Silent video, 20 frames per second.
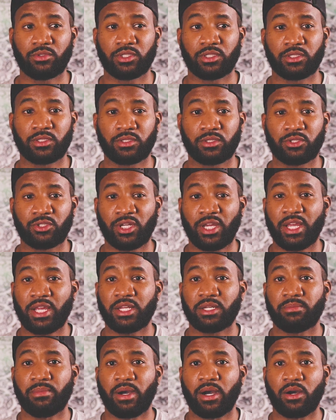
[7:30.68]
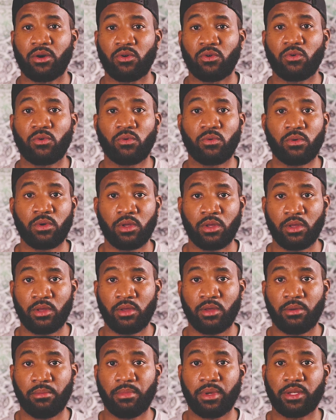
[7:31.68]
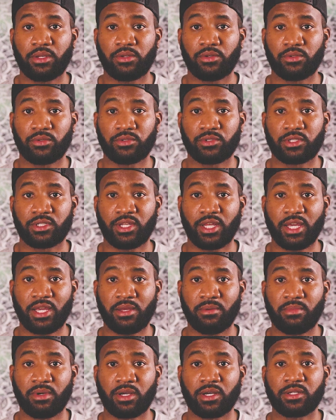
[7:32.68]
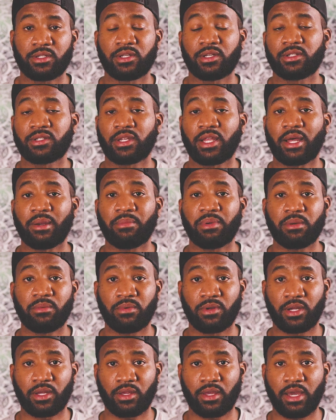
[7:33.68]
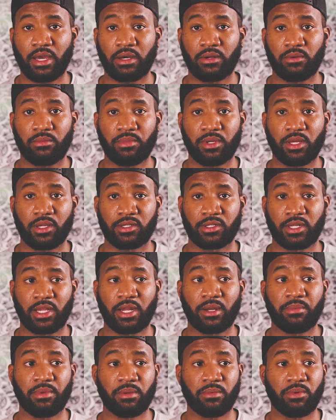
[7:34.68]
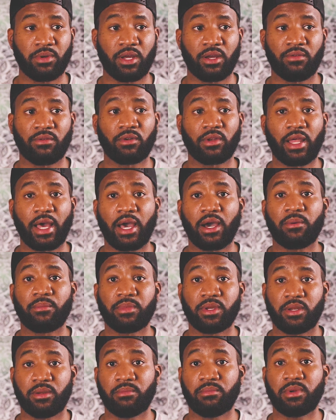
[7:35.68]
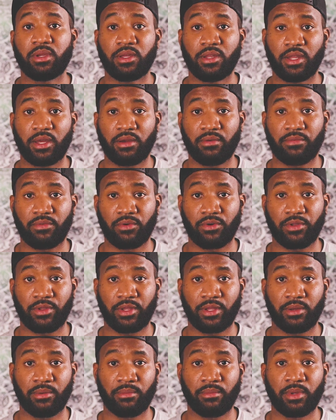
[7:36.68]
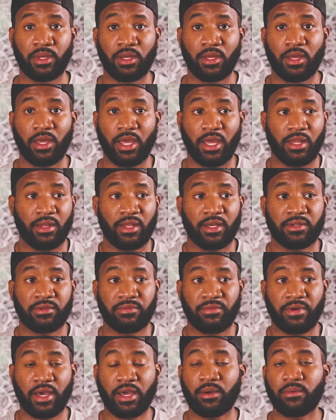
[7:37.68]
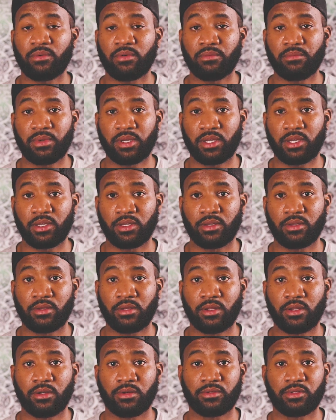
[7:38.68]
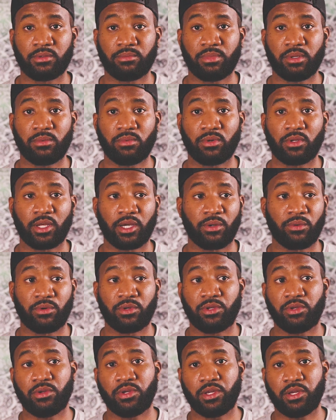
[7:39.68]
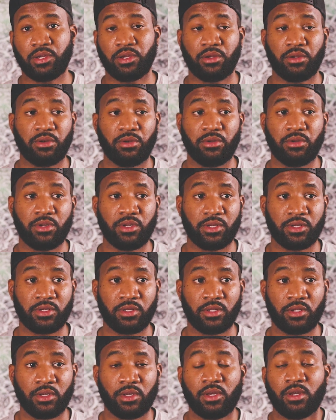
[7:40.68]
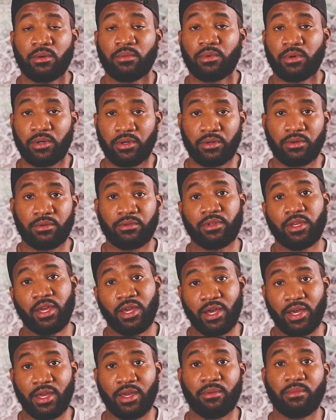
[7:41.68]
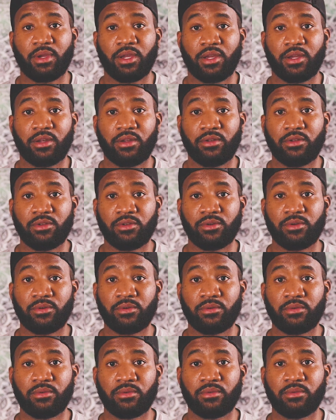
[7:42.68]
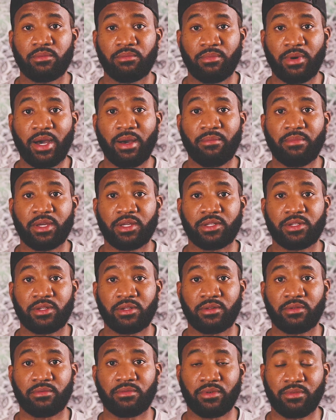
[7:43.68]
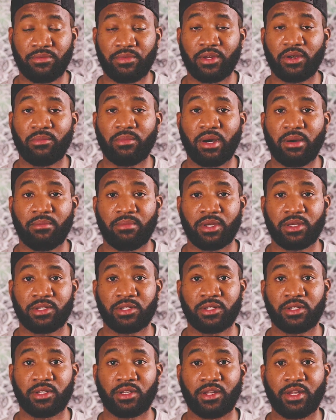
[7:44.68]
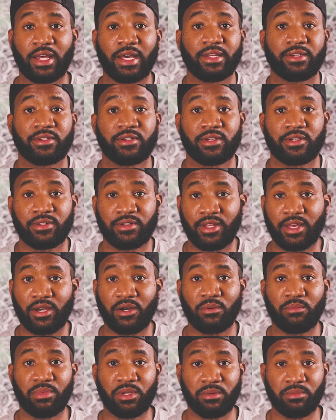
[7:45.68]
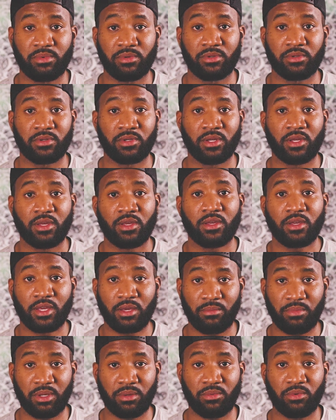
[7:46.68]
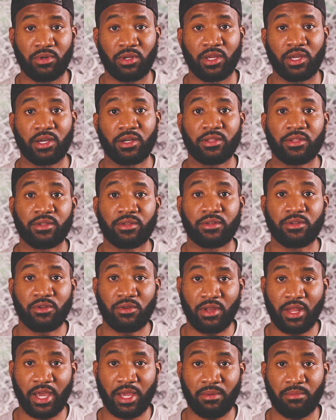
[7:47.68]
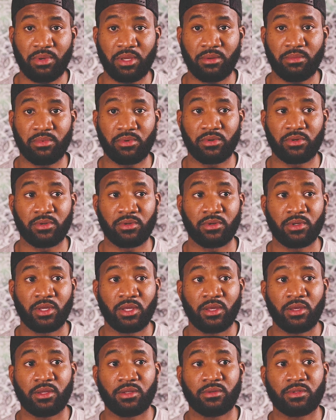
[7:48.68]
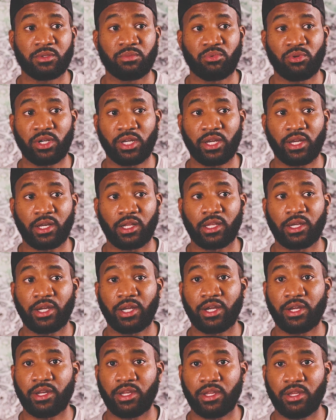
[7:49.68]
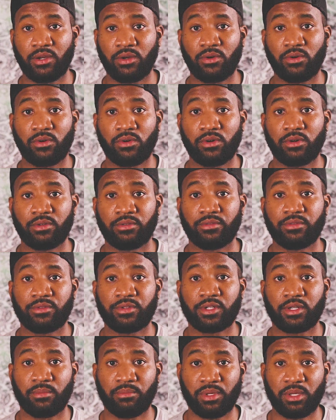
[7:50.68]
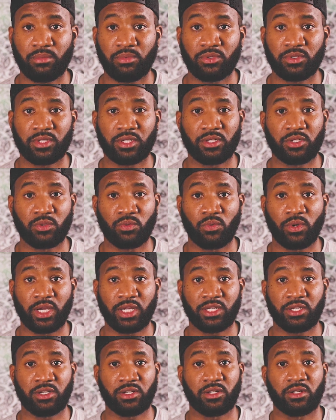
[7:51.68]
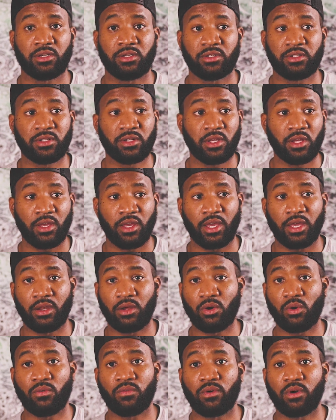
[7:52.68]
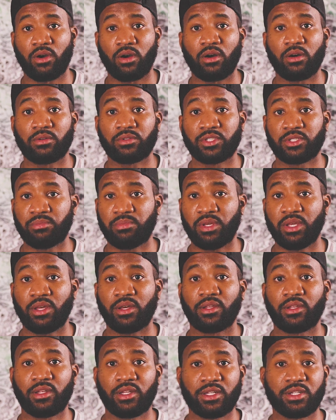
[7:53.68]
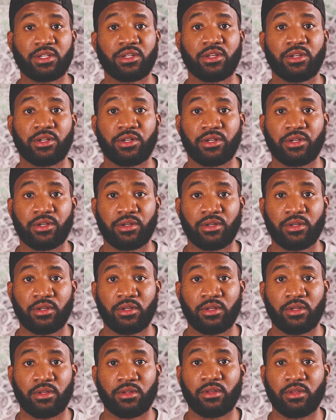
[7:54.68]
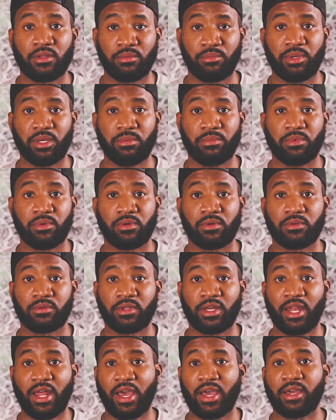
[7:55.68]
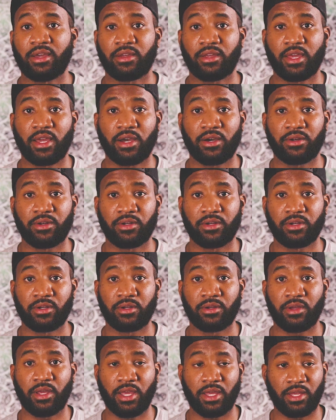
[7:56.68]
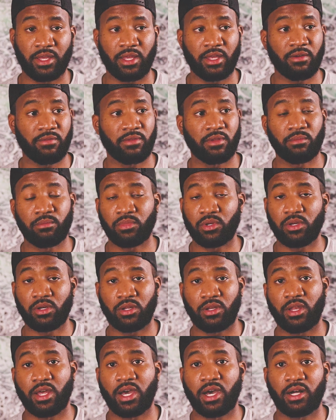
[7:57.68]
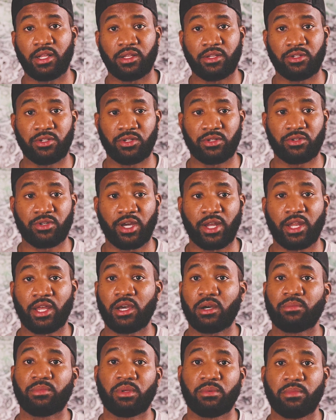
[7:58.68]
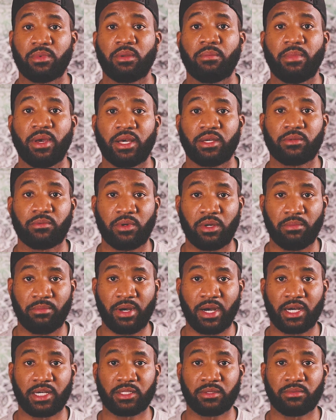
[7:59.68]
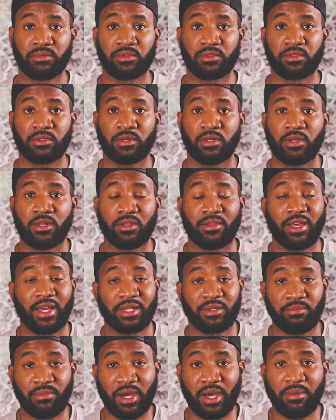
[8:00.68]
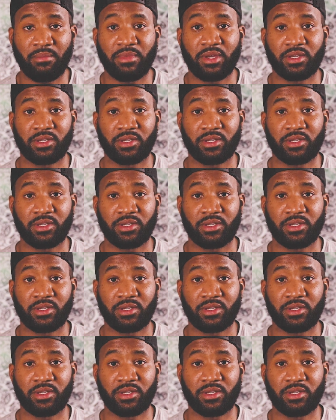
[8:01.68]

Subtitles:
just change my whole mental state, because there's a lot of people that count on me. There's a lot of people that rely on me to be there for them. And that's fine with me. Some people are like, well, you ain't here to do this. Well, yeah, I am here to do my mission, fulfill my mission. And that's just to help people, get people together, unite people, spread clarity on some people's situations, and overall just be a listener to the people that I encounter, and give them good knowledge and try to help them in the best way possible. That's my